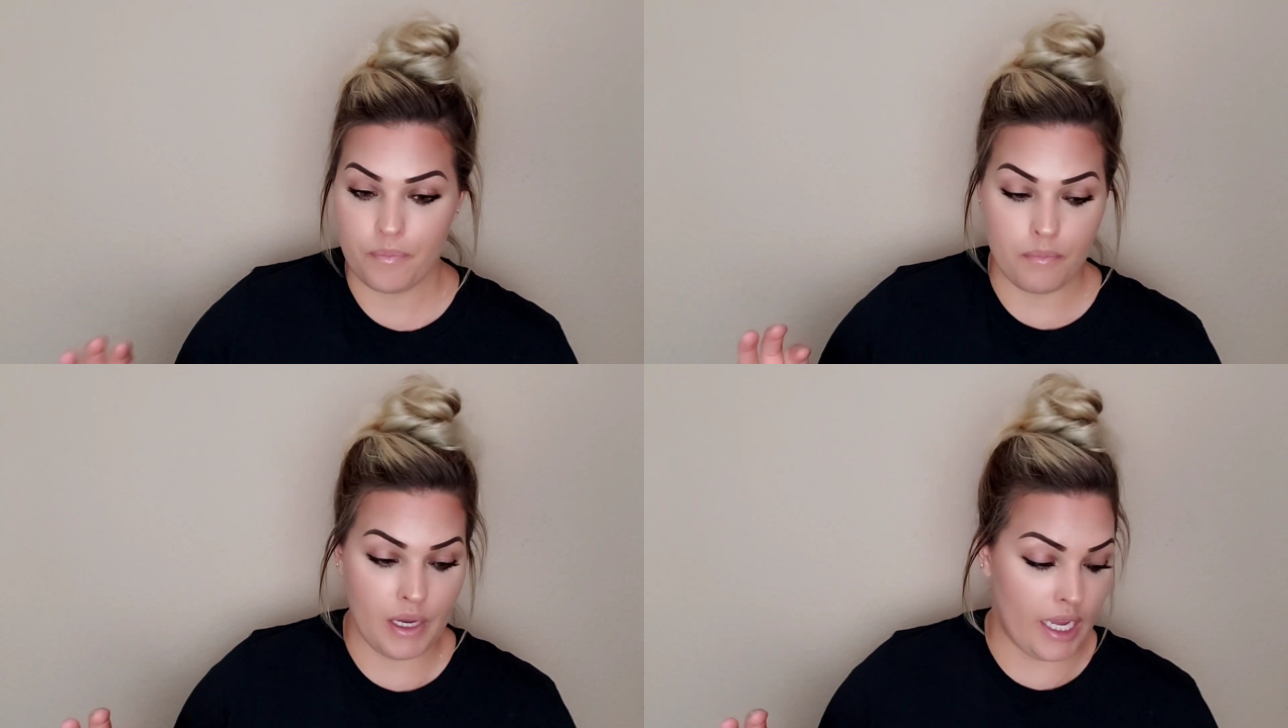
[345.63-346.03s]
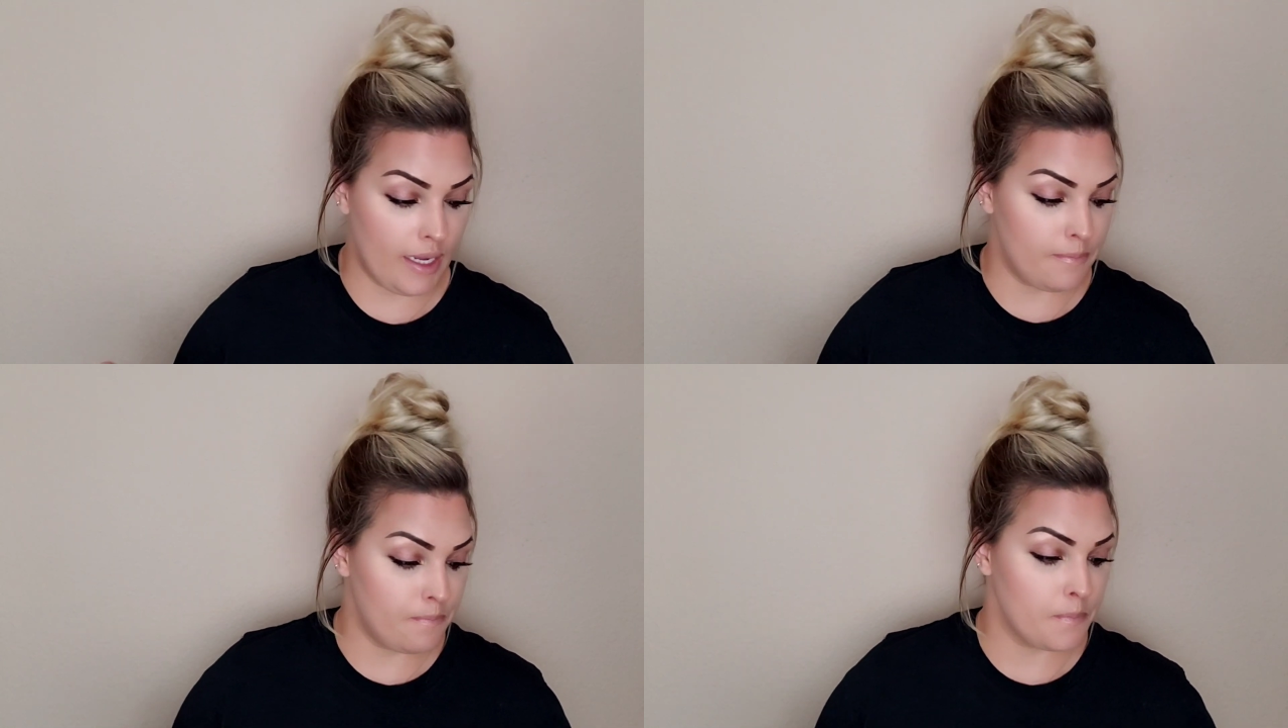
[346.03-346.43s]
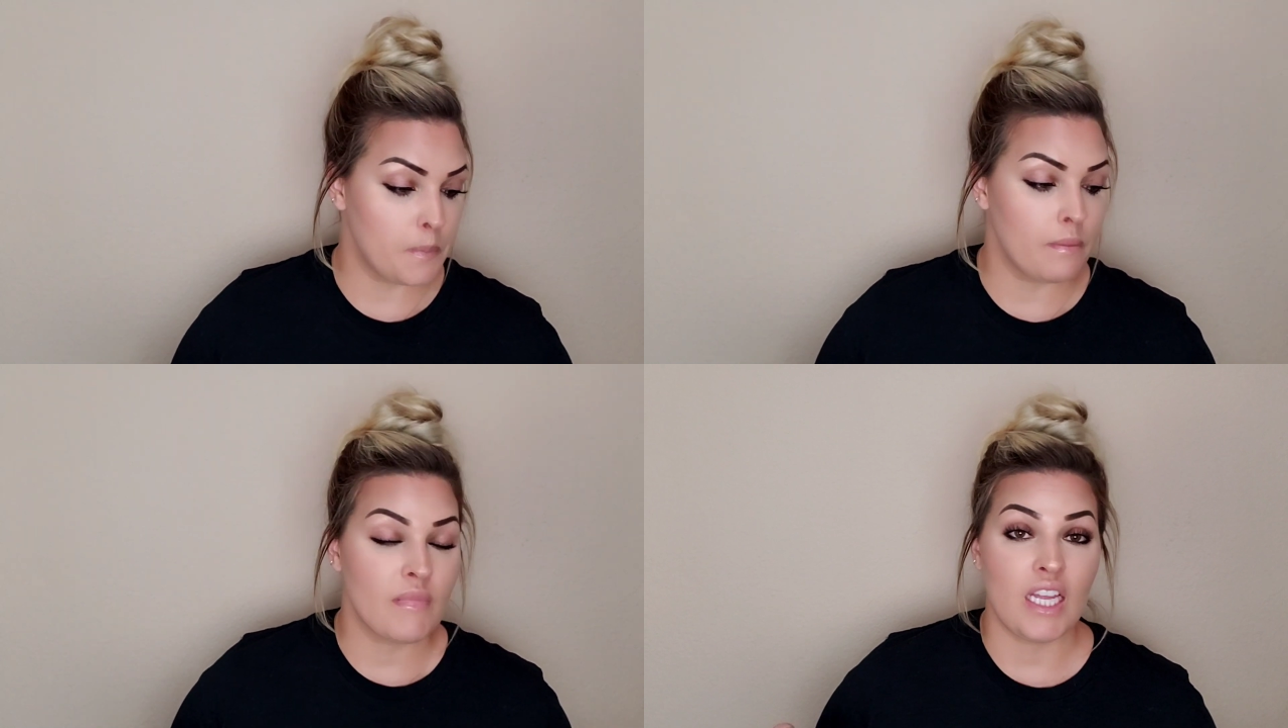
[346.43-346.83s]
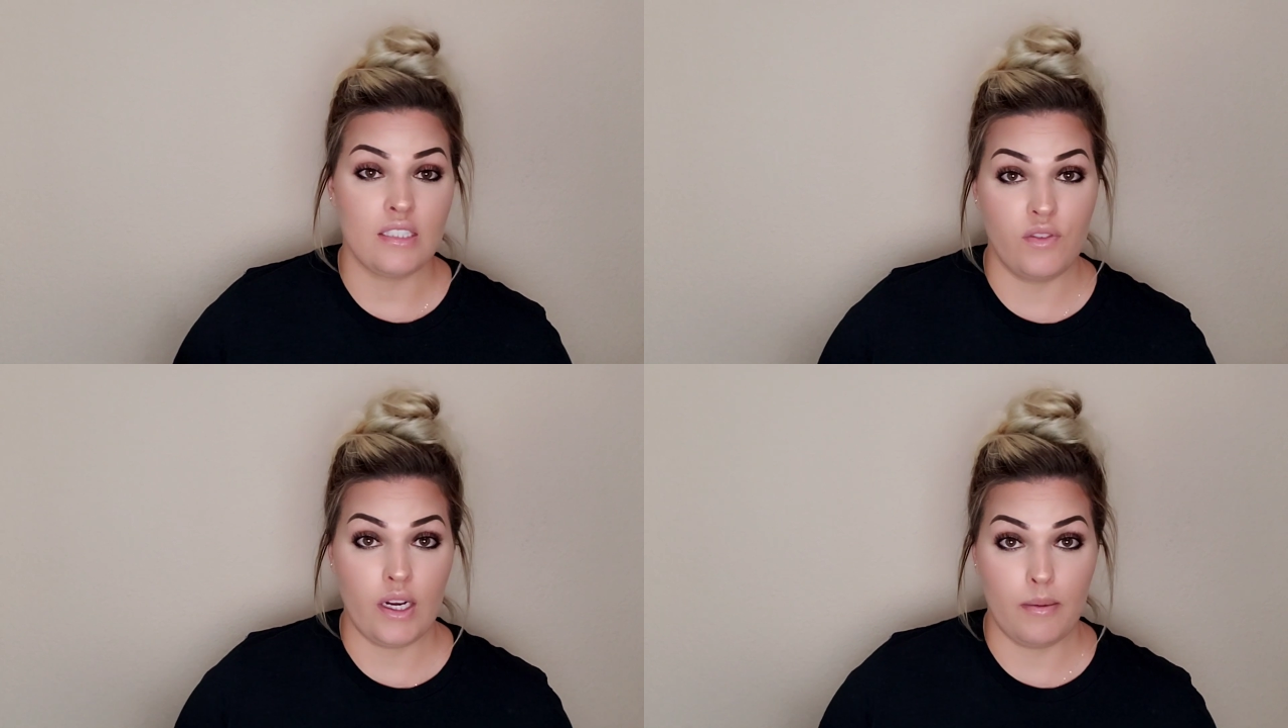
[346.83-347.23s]
but
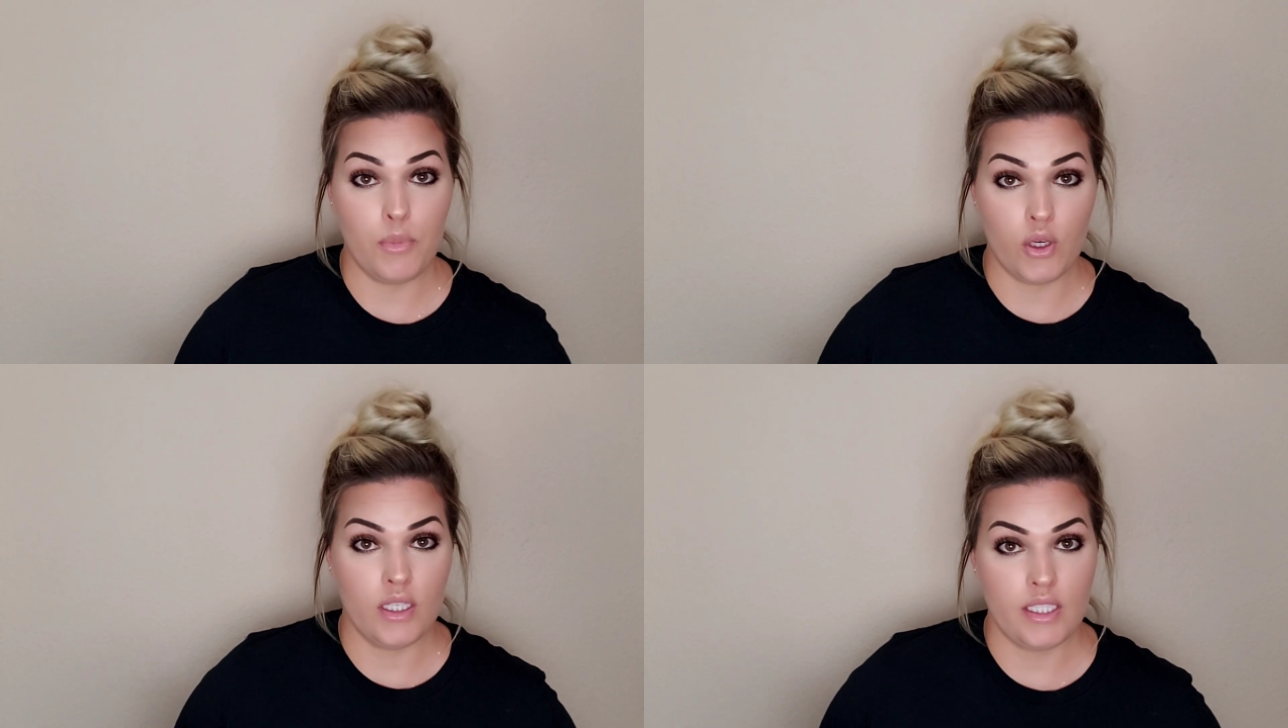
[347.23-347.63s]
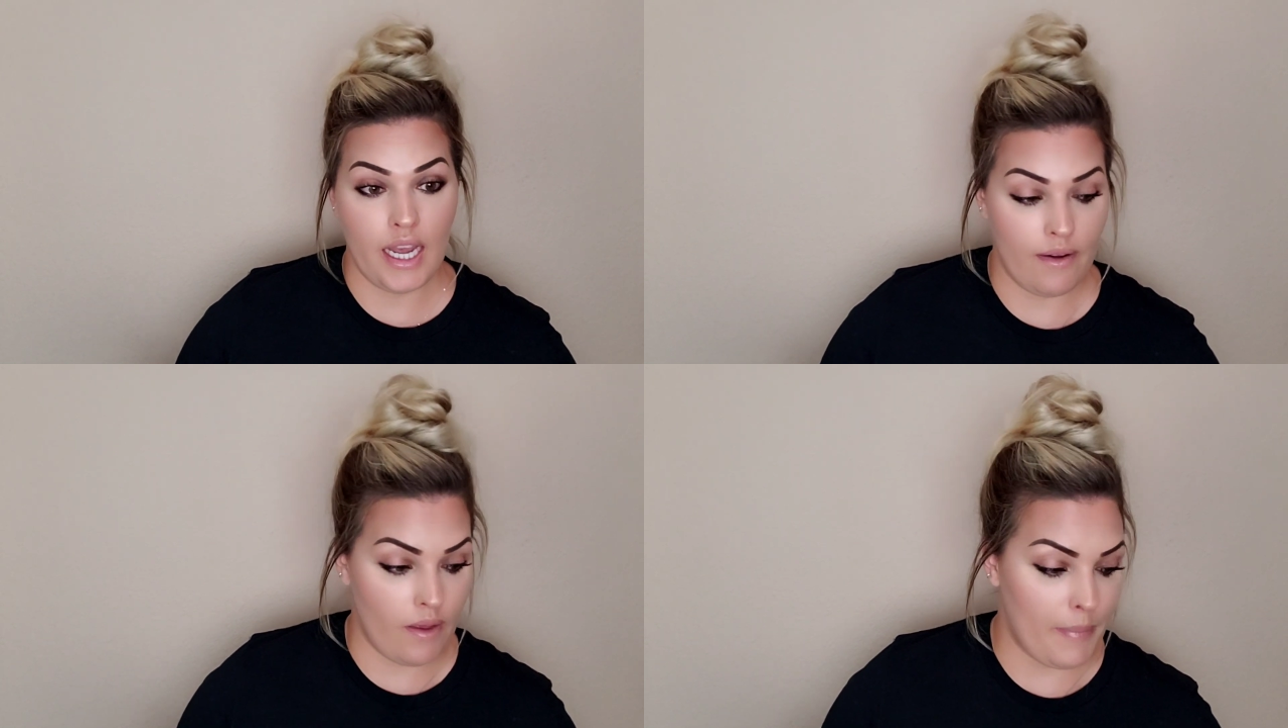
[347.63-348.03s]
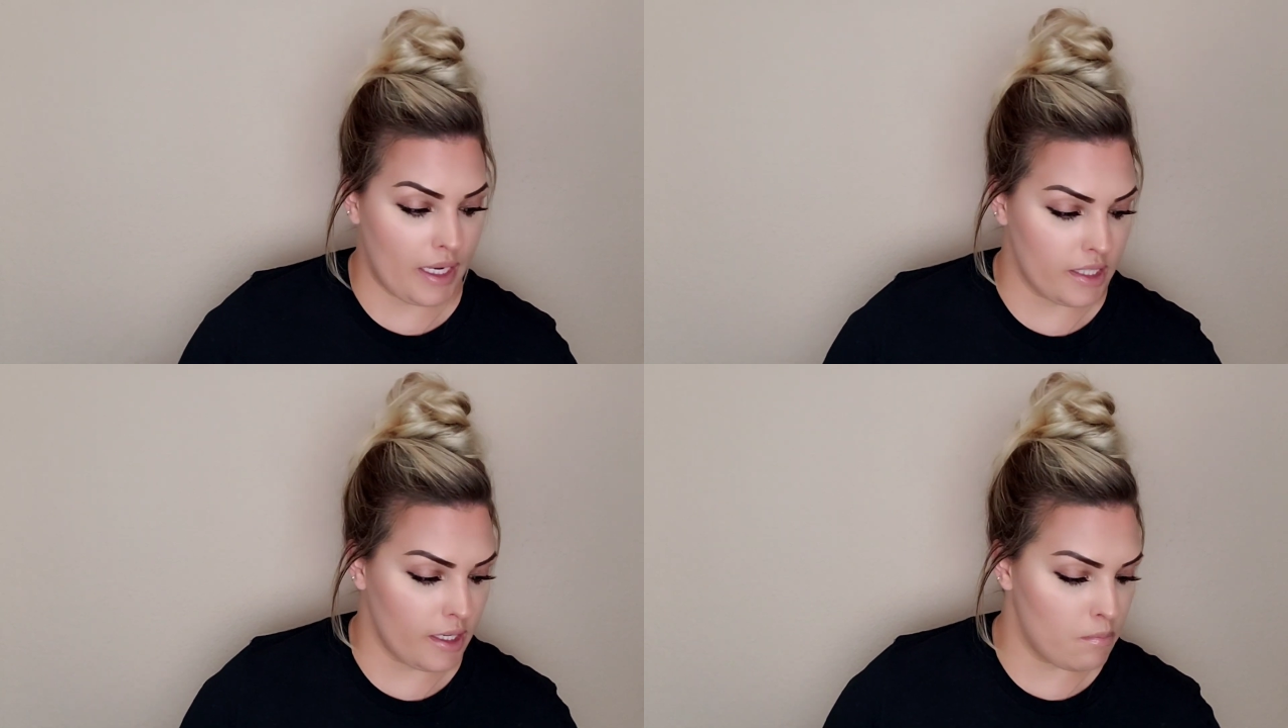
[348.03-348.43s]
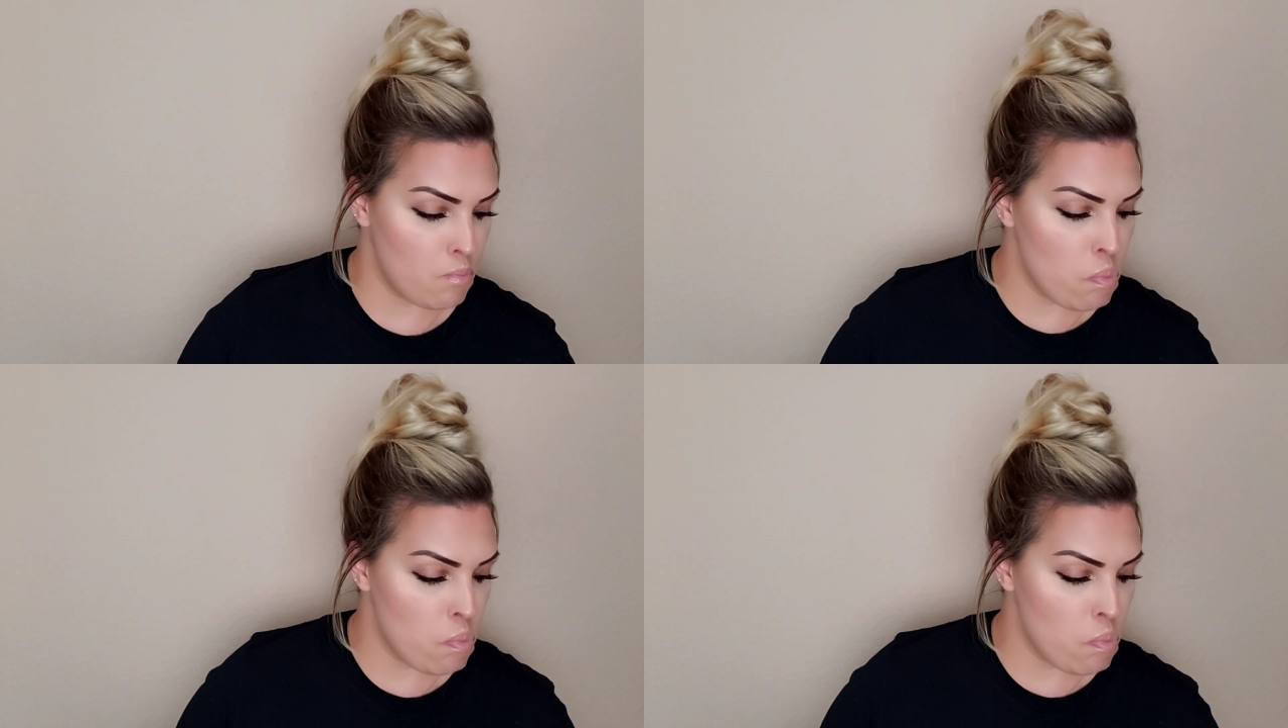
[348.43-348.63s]
it's very important to have that back there.